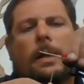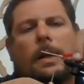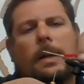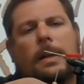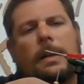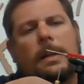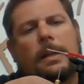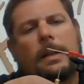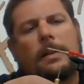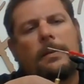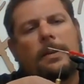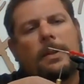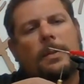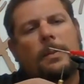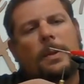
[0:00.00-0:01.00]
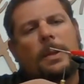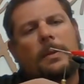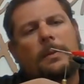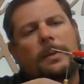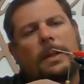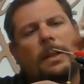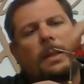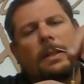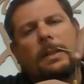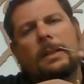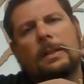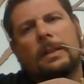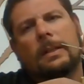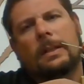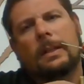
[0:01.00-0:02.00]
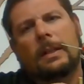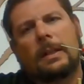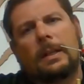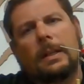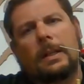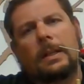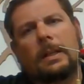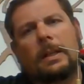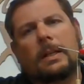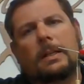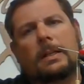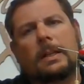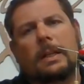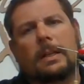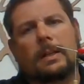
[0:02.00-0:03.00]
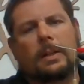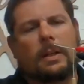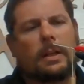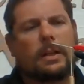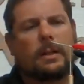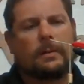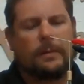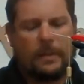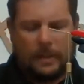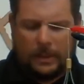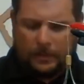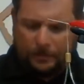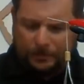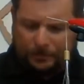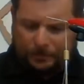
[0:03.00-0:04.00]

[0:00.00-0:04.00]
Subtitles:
and that gives you a bit of a nice tail going over there.